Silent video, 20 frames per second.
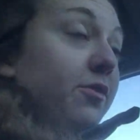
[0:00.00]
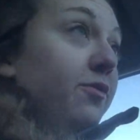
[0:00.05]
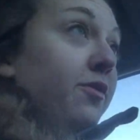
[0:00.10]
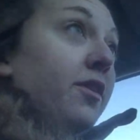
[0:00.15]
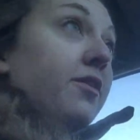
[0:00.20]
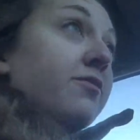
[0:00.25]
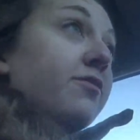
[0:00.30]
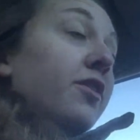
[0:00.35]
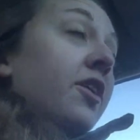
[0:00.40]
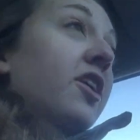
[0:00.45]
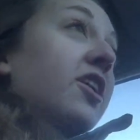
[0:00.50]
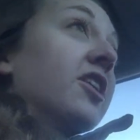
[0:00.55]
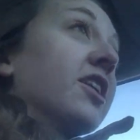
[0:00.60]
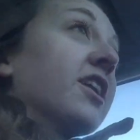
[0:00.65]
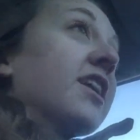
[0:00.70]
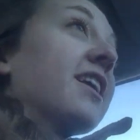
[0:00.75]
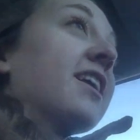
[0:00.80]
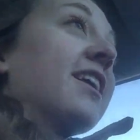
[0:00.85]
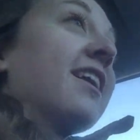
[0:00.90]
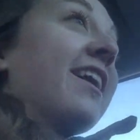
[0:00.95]
fun,
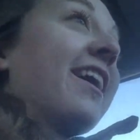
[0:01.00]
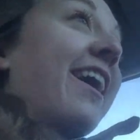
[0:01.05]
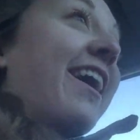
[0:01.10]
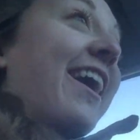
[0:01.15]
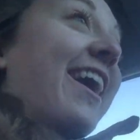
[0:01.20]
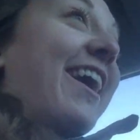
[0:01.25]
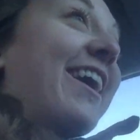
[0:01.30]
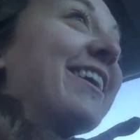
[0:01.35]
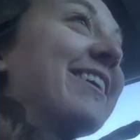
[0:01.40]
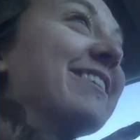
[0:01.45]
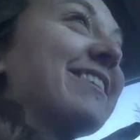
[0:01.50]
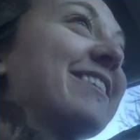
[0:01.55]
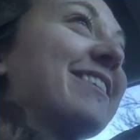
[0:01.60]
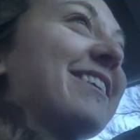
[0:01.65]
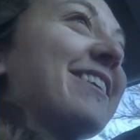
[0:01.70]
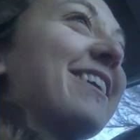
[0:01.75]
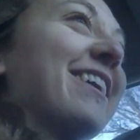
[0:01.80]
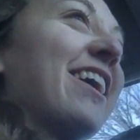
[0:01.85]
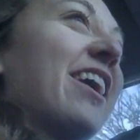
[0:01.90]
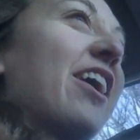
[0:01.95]
and
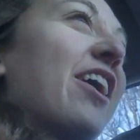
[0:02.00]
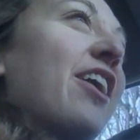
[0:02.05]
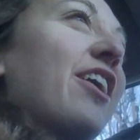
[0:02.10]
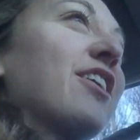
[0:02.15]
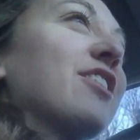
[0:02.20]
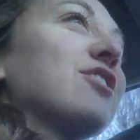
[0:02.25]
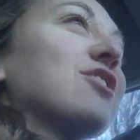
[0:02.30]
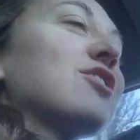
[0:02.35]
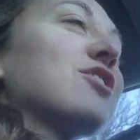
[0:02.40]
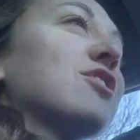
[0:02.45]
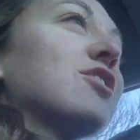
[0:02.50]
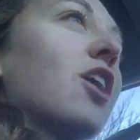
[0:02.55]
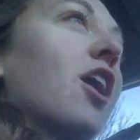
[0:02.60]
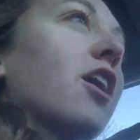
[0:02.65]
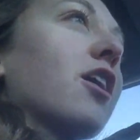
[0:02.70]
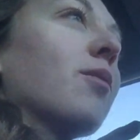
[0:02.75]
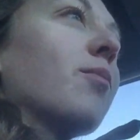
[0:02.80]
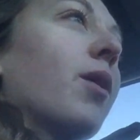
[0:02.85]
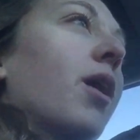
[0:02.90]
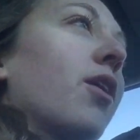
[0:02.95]
just
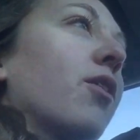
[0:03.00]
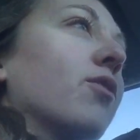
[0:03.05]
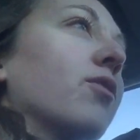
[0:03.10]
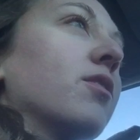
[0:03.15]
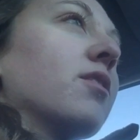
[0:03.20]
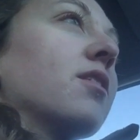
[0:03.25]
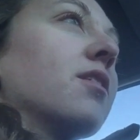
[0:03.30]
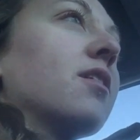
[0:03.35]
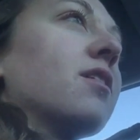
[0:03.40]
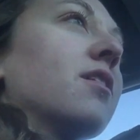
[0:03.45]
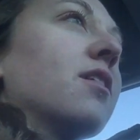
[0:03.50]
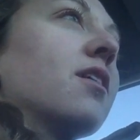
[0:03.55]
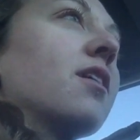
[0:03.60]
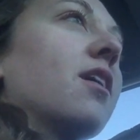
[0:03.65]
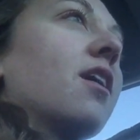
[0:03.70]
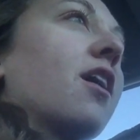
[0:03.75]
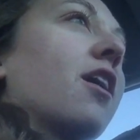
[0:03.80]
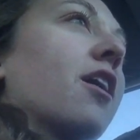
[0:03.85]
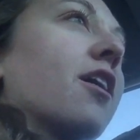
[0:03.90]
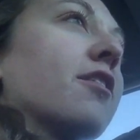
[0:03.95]
talk about
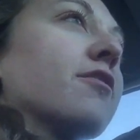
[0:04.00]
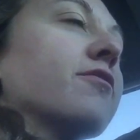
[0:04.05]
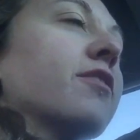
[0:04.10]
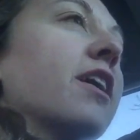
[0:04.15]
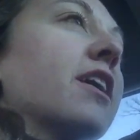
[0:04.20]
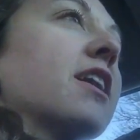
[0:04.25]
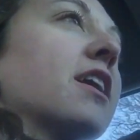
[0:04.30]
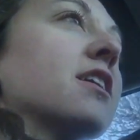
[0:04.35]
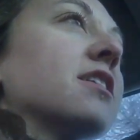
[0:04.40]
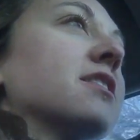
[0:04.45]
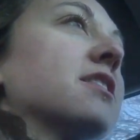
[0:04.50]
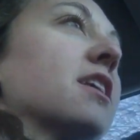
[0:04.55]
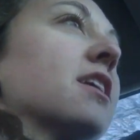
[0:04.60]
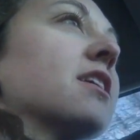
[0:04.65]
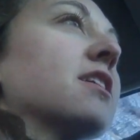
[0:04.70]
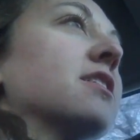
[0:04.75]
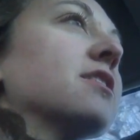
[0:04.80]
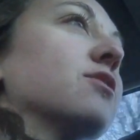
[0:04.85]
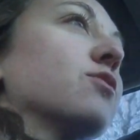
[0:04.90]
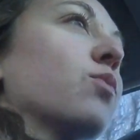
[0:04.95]
our
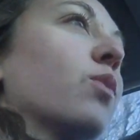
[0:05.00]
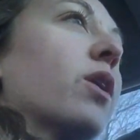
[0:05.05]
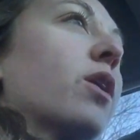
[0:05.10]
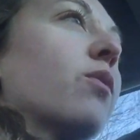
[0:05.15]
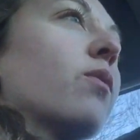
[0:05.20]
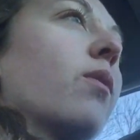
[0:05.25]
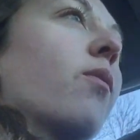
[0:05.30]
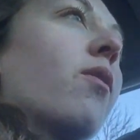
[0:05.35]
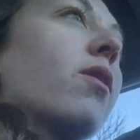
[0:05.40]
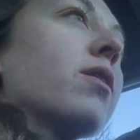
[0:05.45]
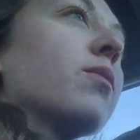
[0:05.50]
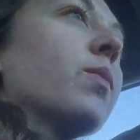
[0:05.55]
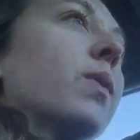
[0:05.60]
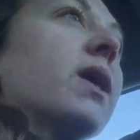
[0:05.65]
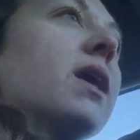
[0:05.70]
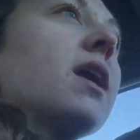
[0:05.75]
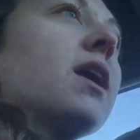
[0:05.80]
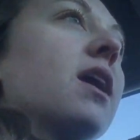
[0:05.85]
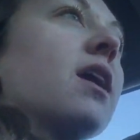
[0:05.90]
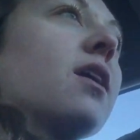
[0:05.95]
finances, where we want to
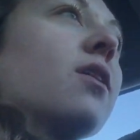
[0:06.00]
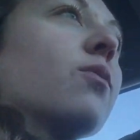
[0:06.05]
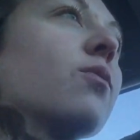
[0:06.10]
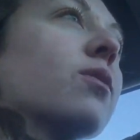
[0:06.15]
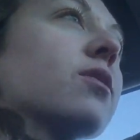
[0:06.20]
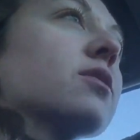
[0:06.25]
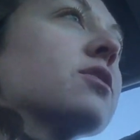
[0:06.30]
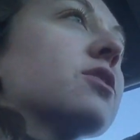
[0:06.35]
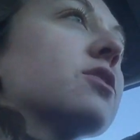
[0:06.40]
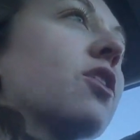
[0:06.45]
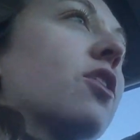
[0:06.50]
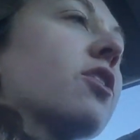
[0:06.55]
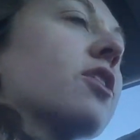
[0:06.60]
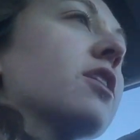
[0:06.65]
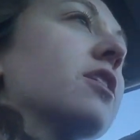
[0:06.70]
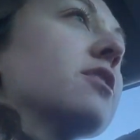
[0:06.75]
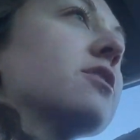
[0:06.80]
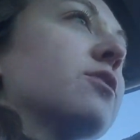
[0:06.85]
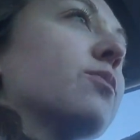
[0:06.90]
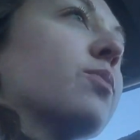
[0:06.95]
be. We're
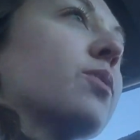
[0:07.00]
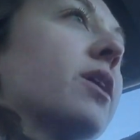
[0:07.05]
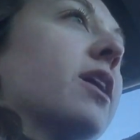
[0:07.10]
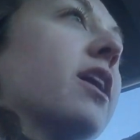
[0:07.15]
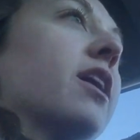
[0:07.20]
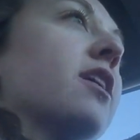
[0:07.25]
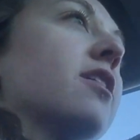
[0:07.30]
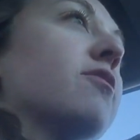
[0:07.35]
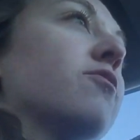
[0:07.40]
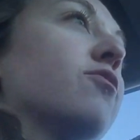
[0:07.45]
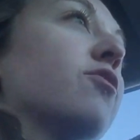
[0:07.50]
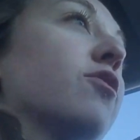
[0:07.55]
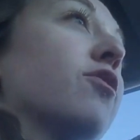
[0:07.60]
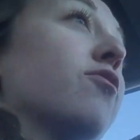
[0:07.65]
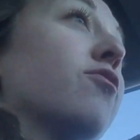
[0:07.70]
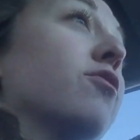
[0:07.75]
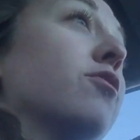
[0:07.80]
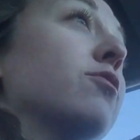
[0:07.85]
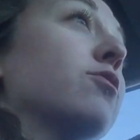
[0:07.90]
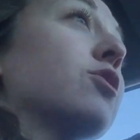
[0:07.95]
starting to plan for
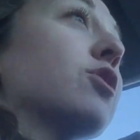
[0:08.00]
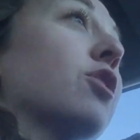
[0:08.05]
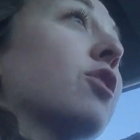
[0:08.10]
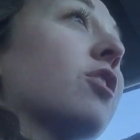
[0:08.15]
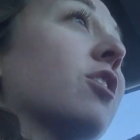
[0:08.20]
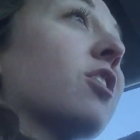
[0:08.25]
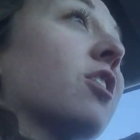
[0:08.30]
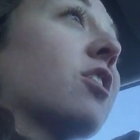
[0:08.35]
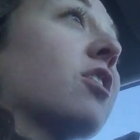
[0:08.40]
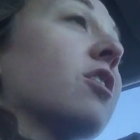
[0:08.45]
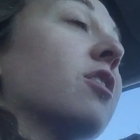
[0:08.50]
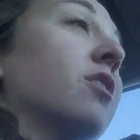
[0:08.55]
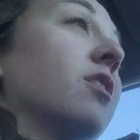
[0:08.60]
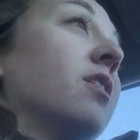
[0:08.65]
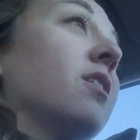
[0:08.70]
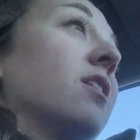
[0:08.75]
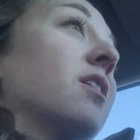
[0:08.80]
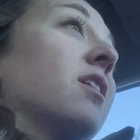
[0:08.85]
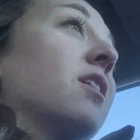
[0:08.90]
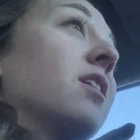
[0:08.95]
the future.
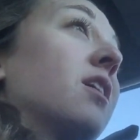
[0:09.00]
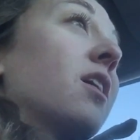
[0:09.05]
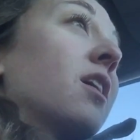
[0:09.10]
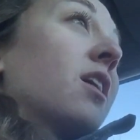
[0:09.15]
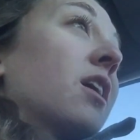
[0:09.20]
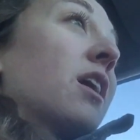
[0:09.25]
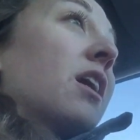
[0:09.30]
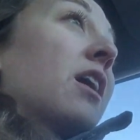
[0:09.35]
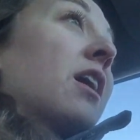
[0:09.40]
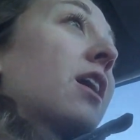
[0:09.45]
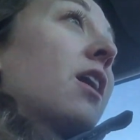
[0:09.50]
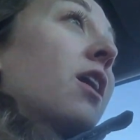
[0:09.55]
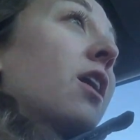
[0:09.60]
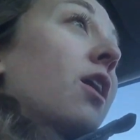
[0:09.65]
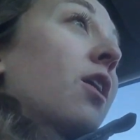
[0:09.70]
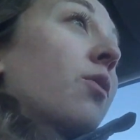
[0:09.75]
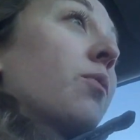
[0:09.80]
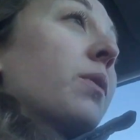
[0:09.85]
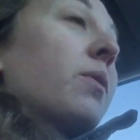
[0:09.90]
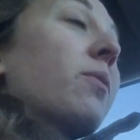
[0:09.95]

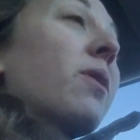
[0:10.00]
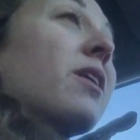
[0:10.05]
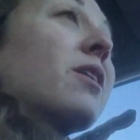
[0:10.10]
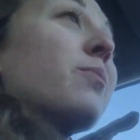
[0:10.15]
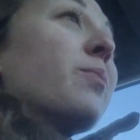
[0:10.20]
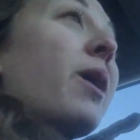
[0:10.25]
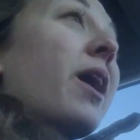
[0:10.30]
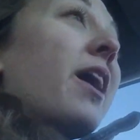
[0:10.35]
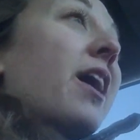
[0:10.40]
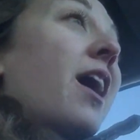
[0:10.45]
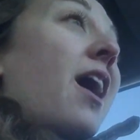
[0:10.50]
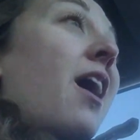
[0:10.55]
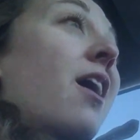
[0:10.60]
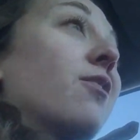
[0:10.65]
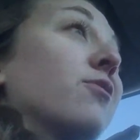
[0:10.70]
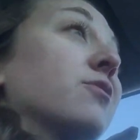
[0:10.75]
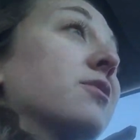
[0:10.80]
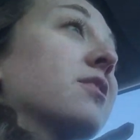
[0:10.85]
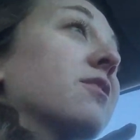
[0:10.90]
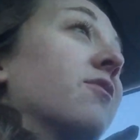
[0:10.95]
We want to buy a
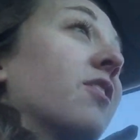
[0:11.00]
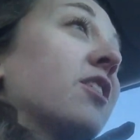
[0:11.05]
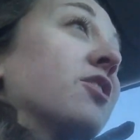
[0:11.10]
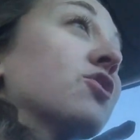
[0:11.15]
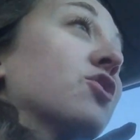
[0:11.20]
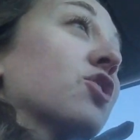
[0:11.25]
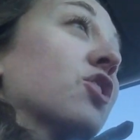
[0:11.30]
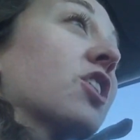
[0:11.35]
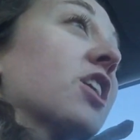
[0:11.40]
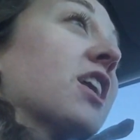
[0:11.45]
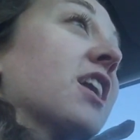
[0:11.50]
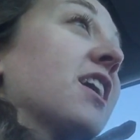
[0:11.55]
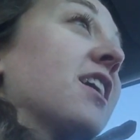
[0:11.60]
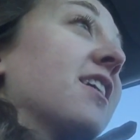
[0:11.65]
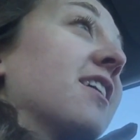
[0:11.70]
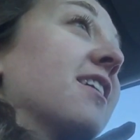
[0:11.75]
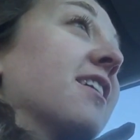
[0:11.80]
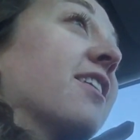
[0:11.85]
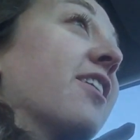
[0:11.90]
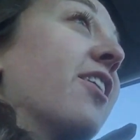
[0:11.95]
house
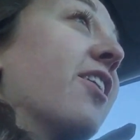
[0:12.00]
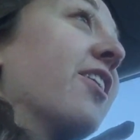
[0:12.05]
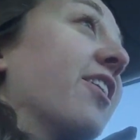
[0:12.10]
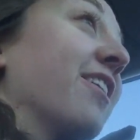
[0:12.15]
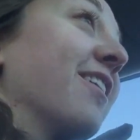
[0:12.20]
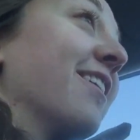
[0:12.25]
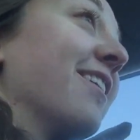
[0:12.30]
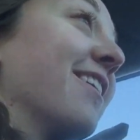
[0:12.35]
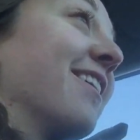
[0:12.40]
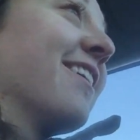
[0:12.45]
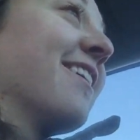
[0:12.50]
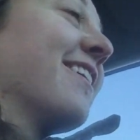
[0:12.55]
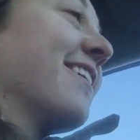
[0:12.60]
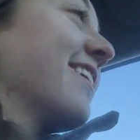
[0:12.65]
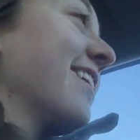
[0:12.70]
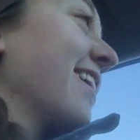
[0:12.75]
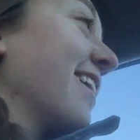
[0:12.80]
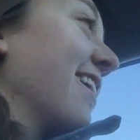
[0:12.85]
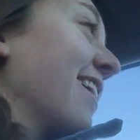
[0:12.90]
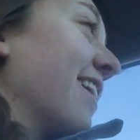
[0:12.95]
eventually,
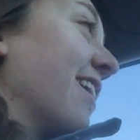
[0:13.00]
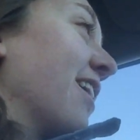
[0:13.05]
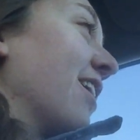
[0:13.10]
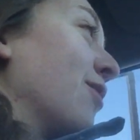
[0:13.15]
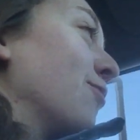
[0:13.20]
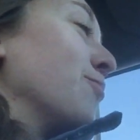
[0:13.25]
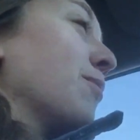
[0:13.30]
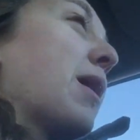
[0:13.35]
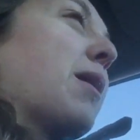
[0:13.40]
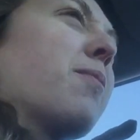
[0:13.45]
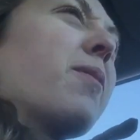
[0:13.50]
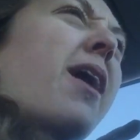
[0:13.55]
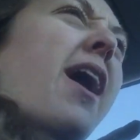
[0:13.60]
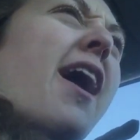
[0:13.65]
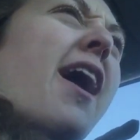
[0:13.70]
maybe